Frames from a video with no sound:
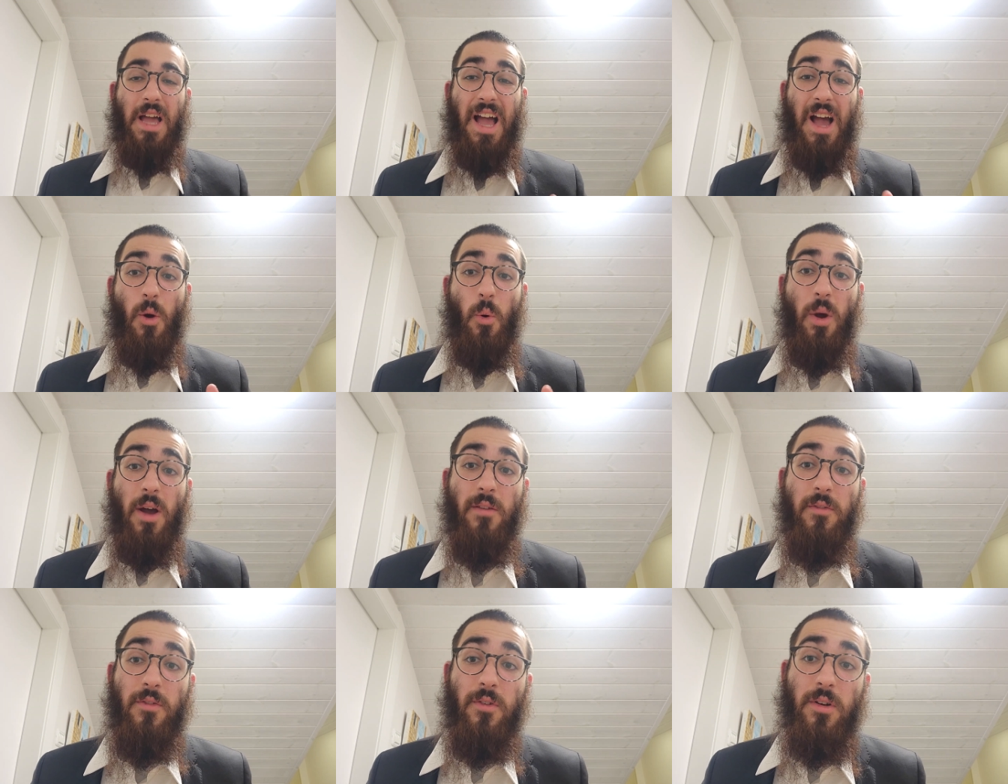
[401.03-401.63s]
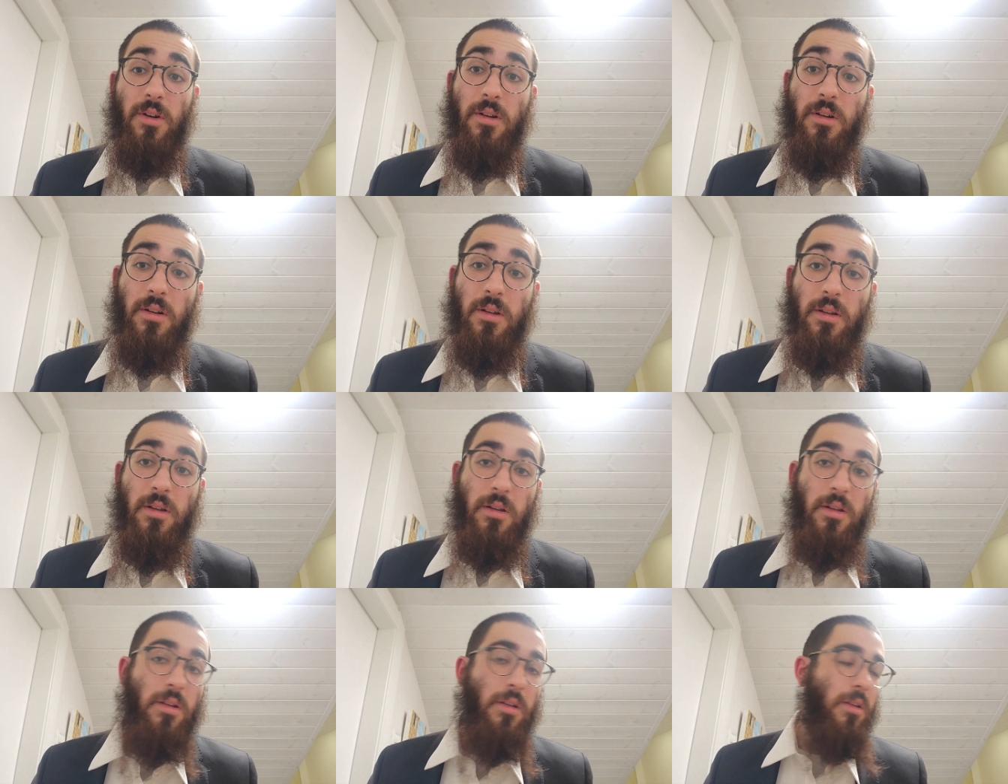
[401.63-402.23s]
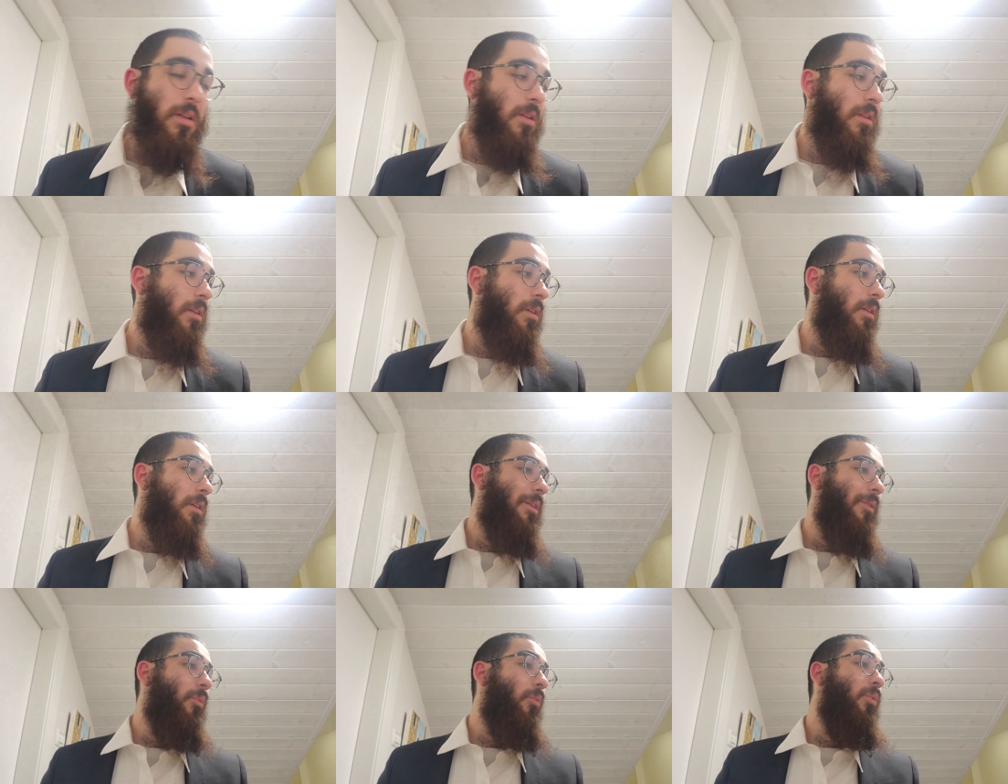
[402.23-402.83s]
However,
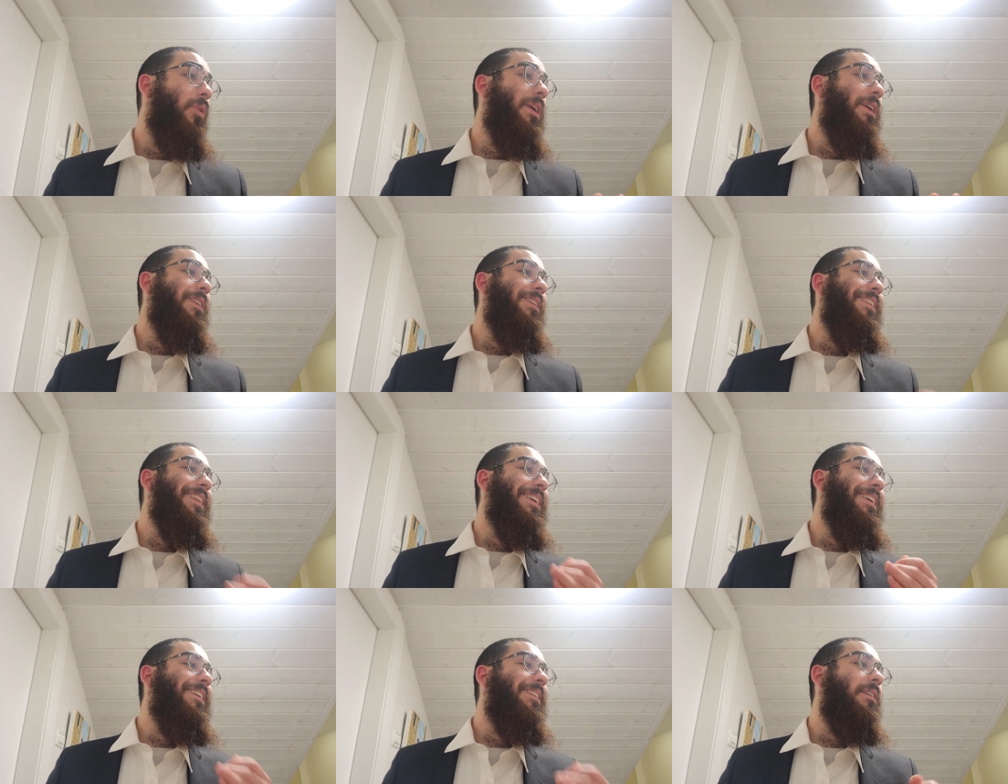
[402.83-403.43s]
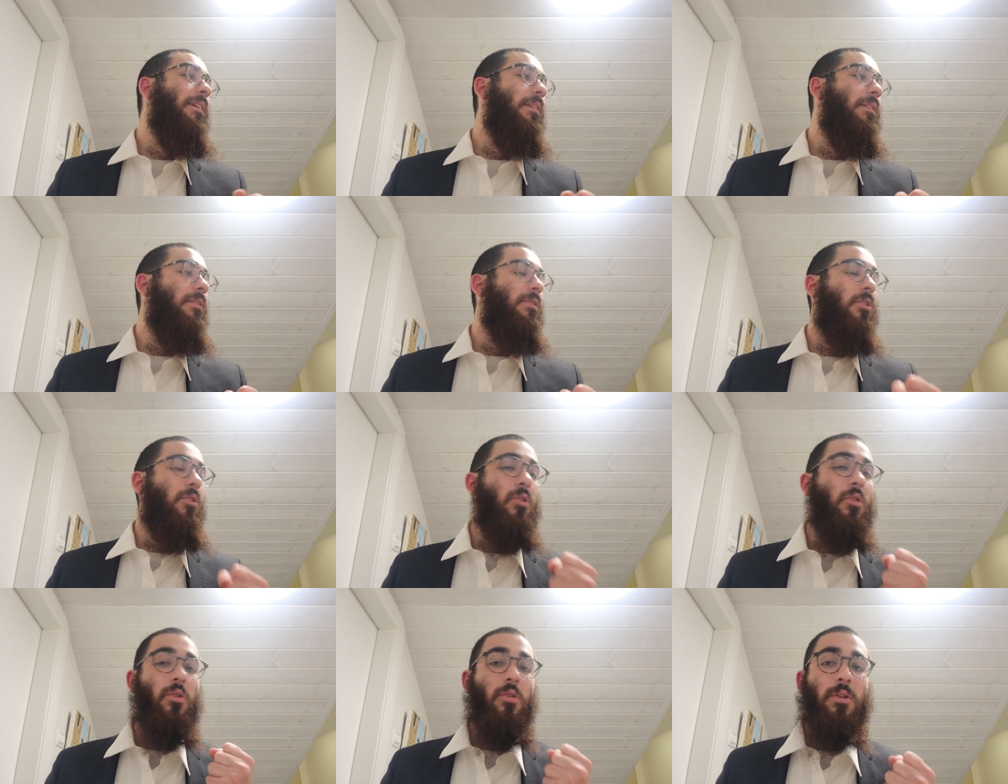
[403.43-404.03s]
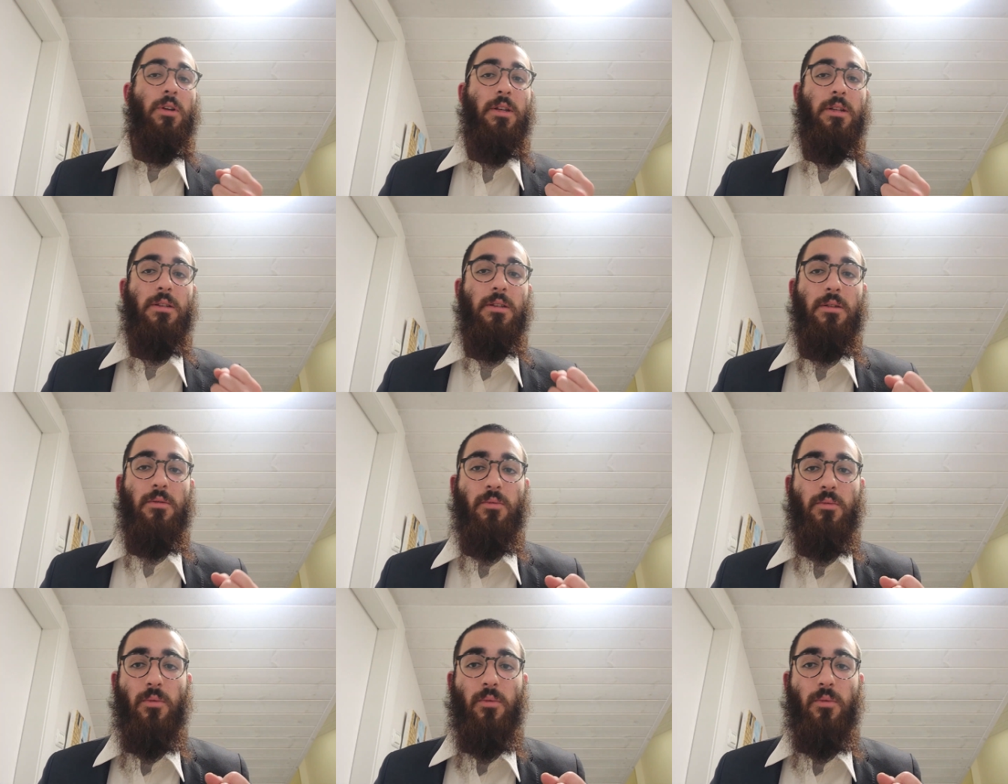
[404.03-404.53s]
we need to earn it.